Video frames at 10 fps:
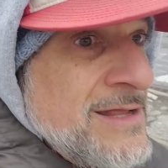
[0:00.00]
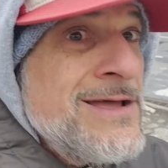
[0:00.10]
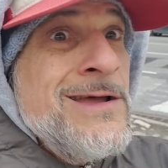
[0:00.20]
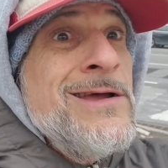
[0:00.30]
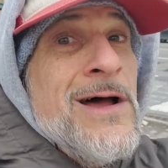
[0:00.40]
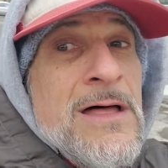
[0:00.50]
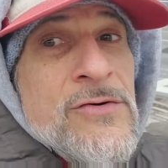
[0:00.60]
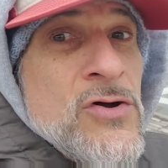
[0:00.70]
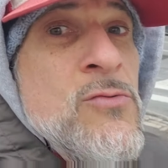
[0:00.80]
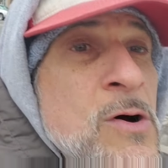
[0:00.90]
the
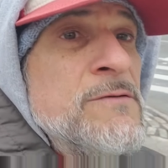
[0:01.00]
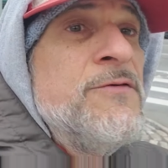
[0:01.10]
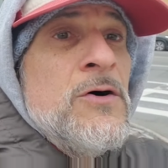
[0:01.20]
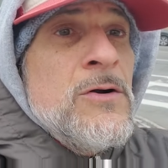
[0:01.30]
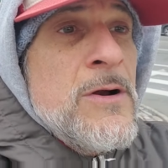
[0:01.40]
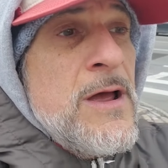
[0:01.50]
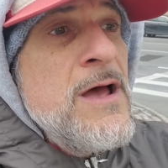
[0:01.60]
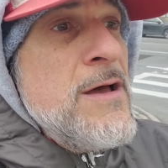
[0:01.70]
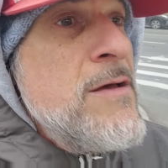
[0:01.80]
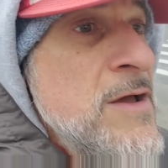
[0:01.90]
other one for
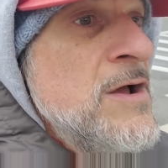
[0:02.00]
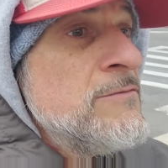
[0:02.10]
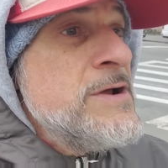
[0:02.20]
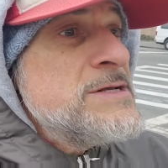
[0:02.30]
every